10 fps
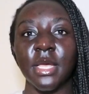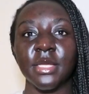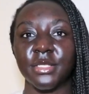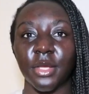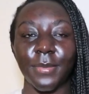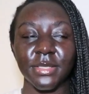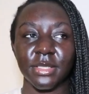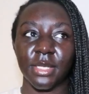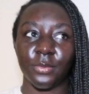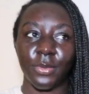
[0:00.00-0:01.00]
so
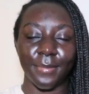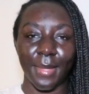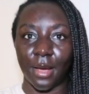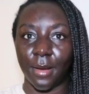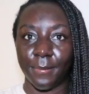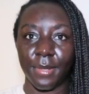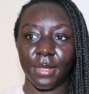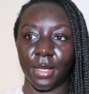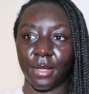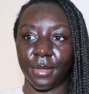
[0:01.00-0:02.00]
basically we met up
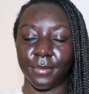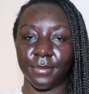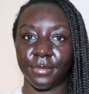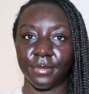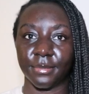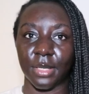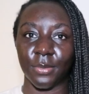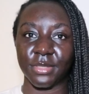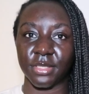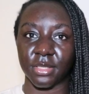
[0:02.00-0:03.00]
um, I
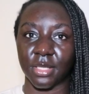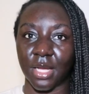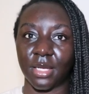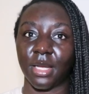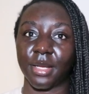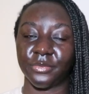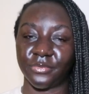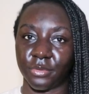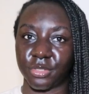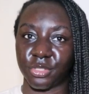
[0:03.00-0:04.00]
went to Carlisle
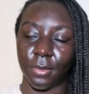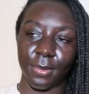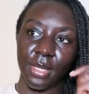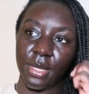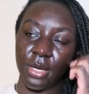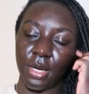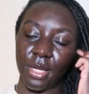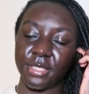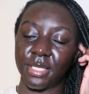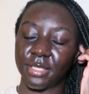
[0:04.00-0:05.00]
for a job
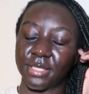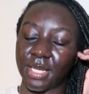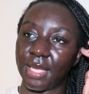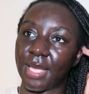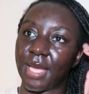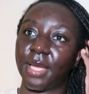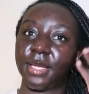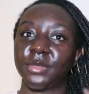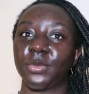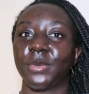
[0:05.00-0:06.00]
uh, the other day
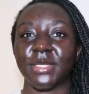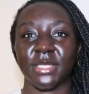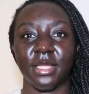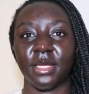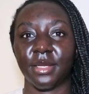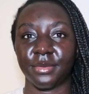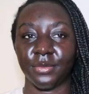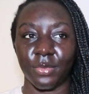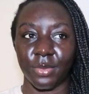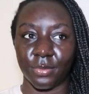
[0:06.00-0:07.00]
and we went together
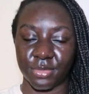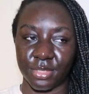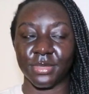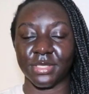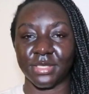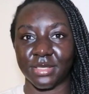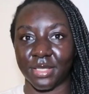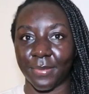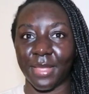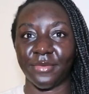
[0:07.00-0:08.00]
we, she was
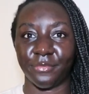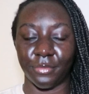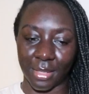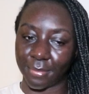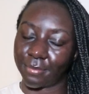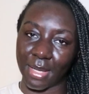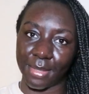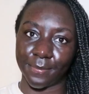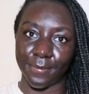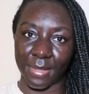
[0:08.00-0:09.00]
assisting me for like my
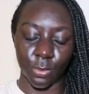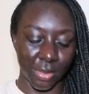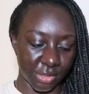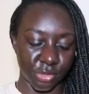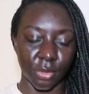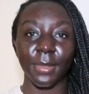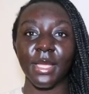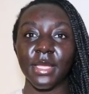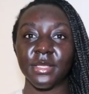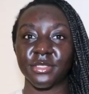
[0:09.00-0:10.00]
big wedding job
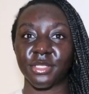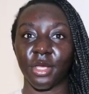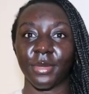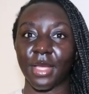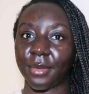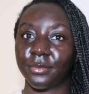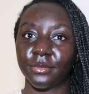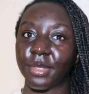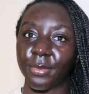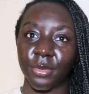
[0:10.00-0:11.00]
so yeah
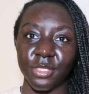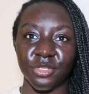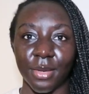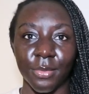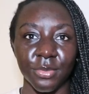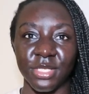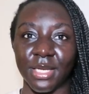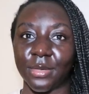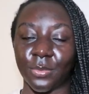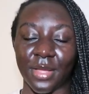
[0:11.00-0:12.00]
we were on the train we were
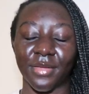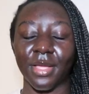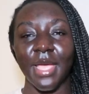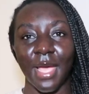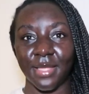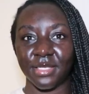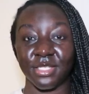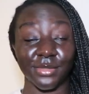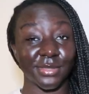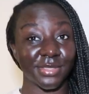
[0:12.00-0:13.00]
chilling whatever and then she
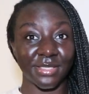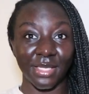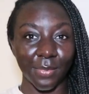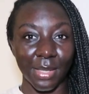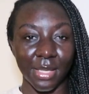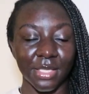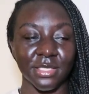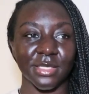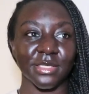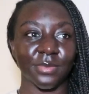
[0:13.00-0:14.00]
hasn't seen me
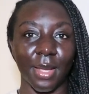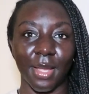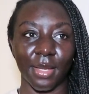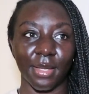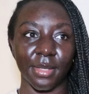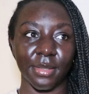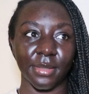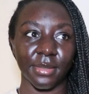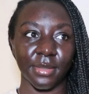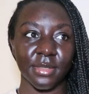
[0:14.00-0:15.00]
since my
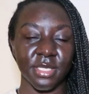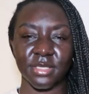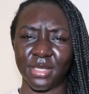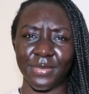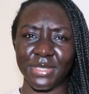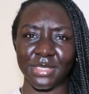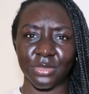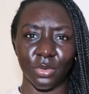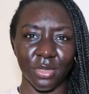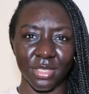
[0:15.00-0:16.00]
she hasn't seen me since
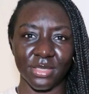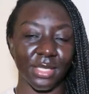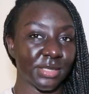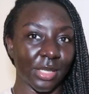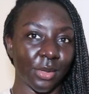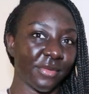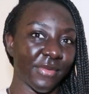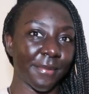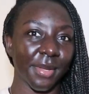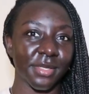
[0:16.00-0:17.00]
August and it's now
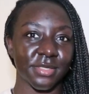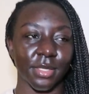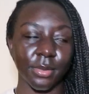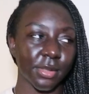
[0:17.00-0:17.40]
November so